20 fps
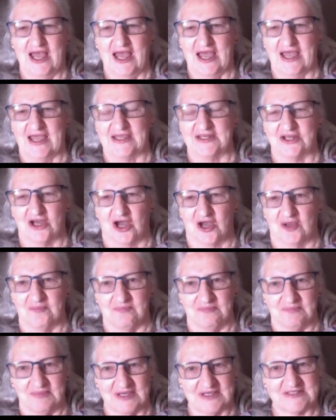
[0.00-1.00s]
and
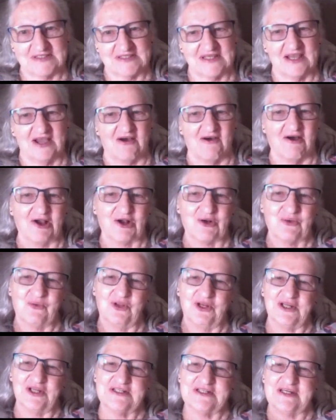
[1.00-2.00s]
I'm mixing high
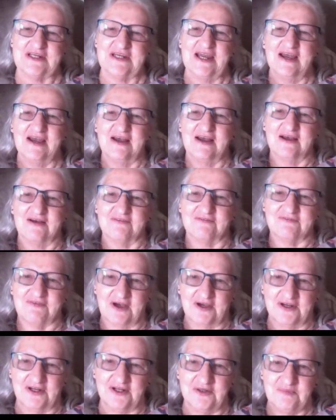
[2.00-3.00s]
quality
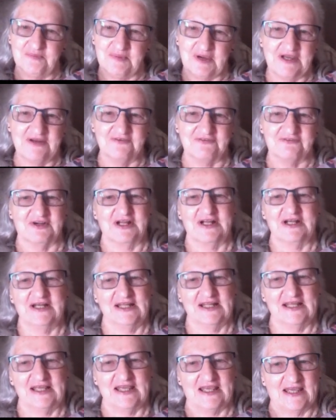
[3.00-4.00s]
fountain pen
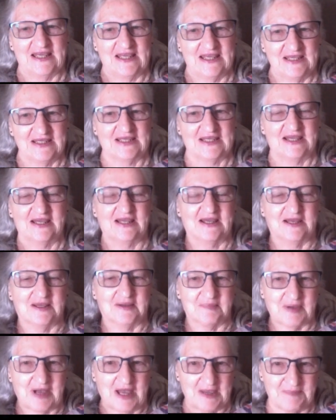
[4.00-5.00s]
friendly ink
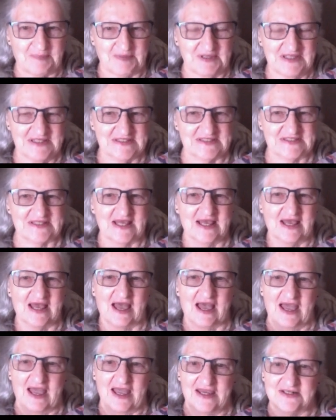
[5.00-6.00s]
papers
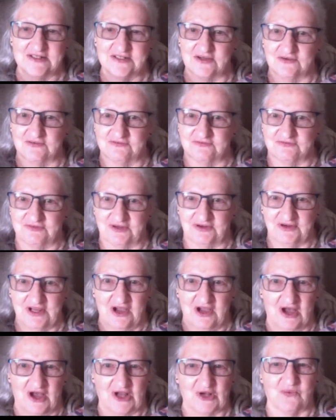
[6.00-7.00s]
and very
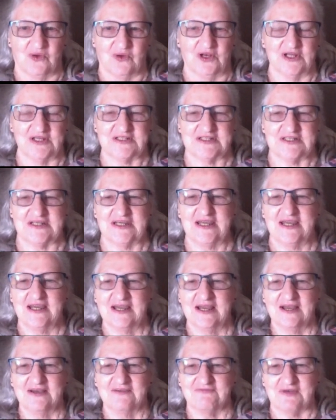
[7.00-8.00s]
high quality
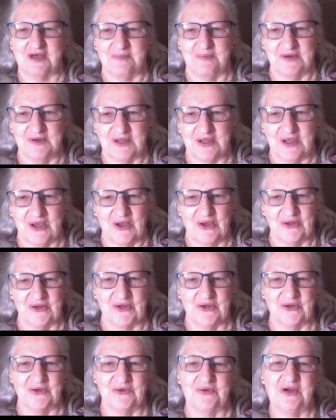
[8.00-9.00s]

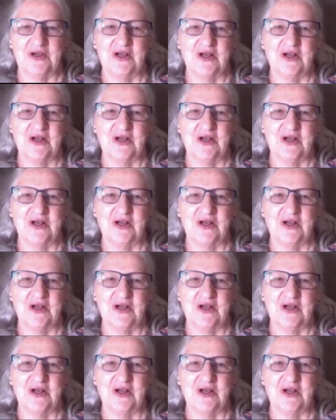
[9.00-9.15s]
Fabriano